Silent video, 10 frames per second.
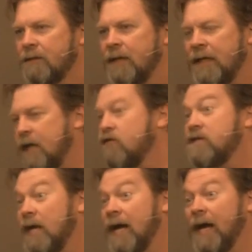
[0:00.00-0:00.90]
He kills
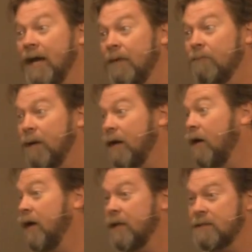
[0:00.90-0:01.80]
the lion bare
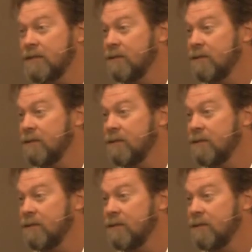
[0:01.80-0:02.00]
hands.